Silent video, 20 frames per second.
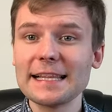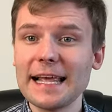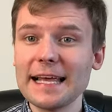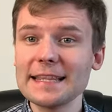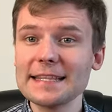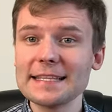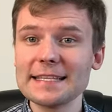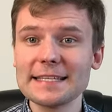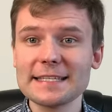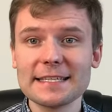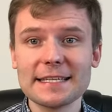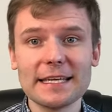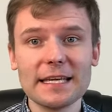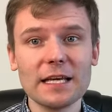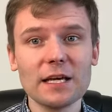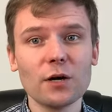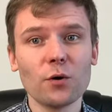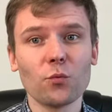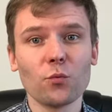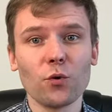let's
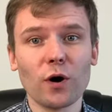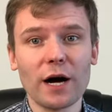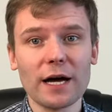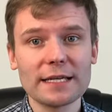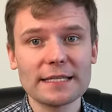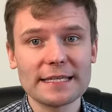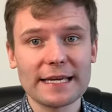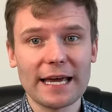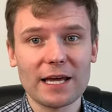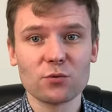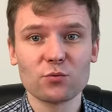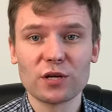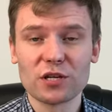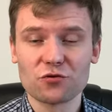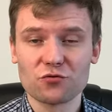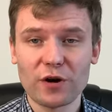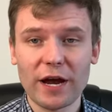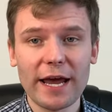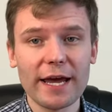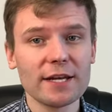see what can we
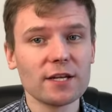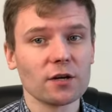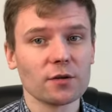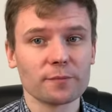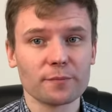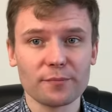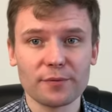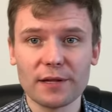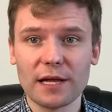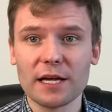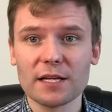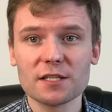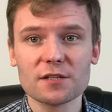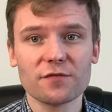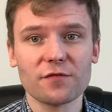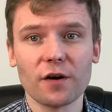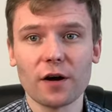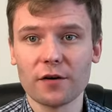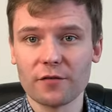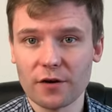trade on
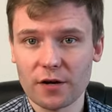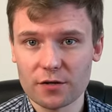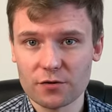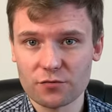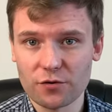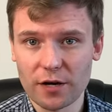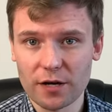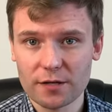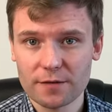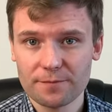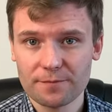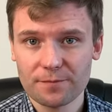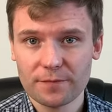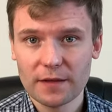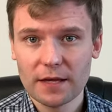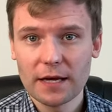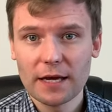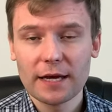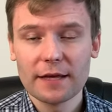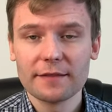Plus 500.
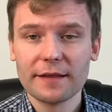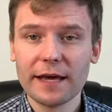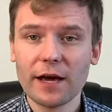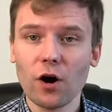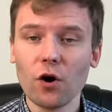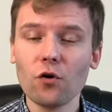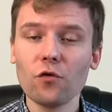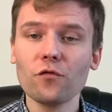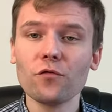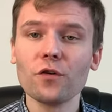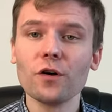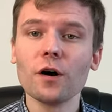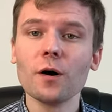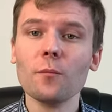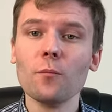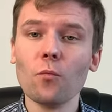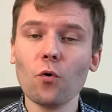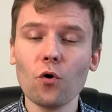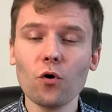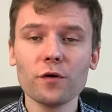They
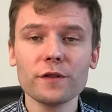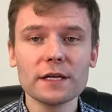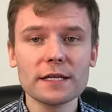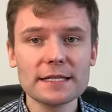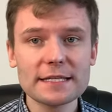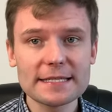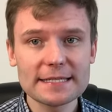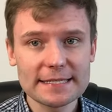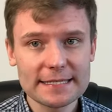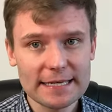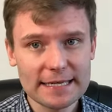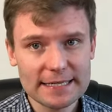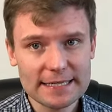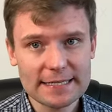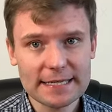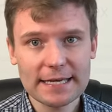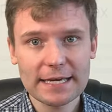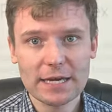offer more than 60